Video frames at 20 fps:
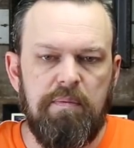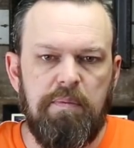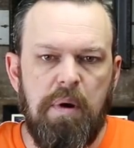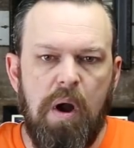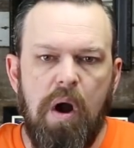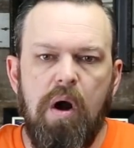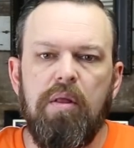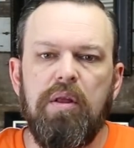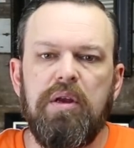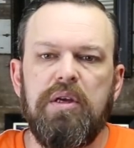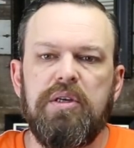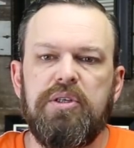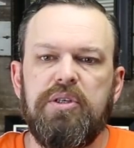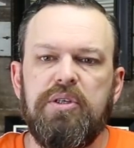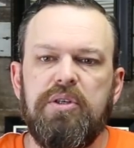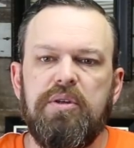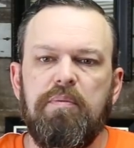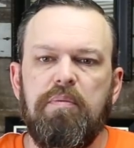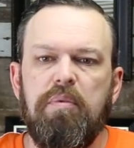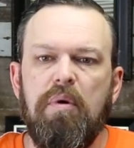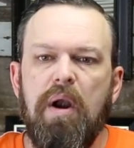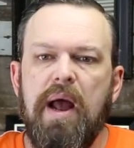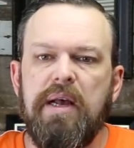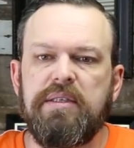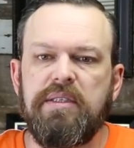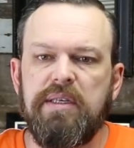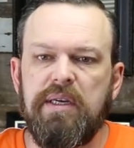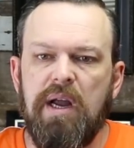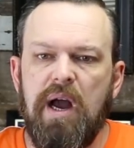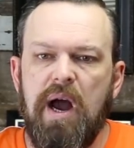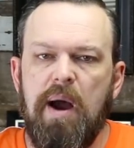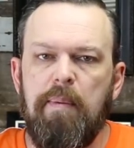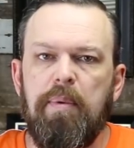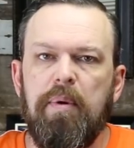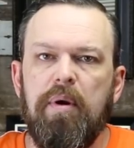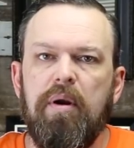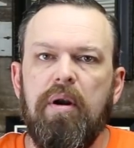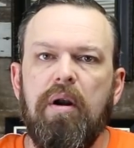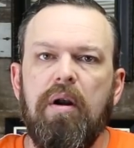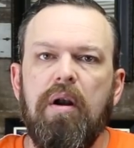polished brass and
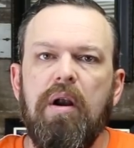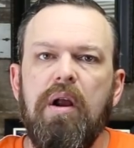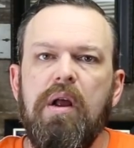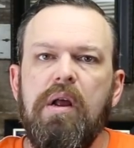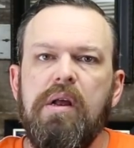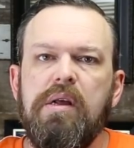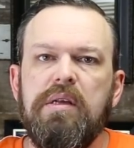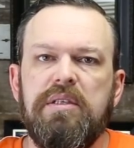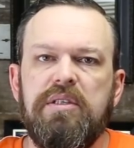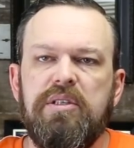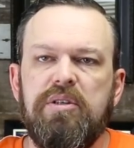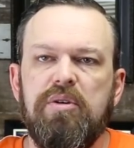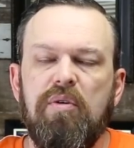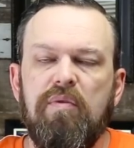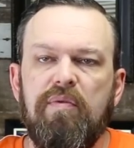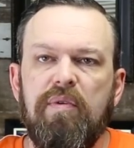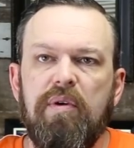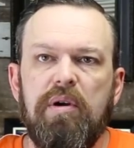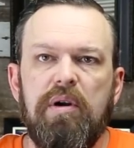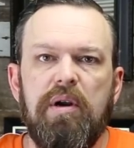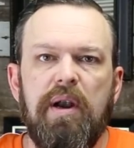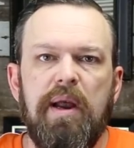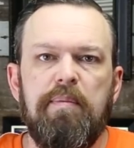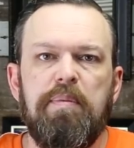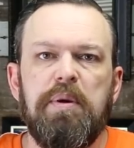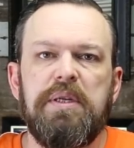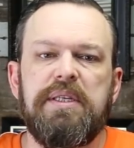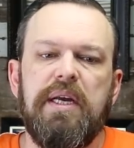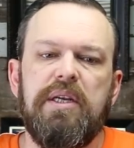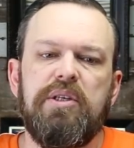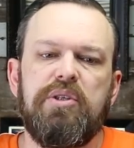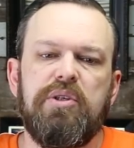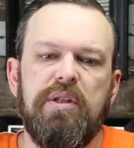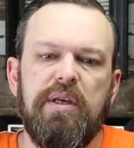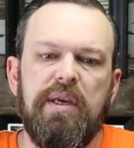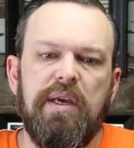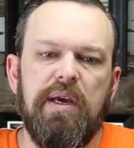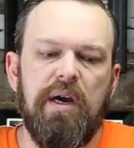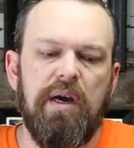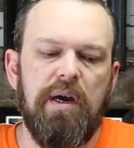copper, silver, and
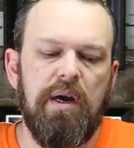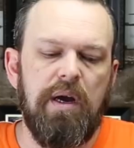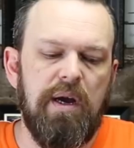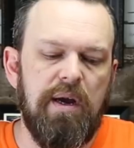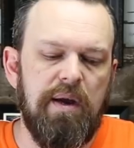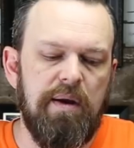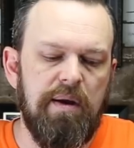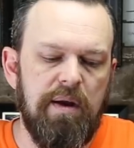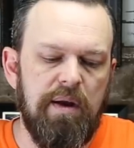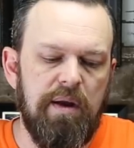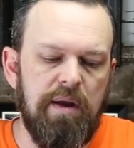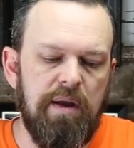potentially a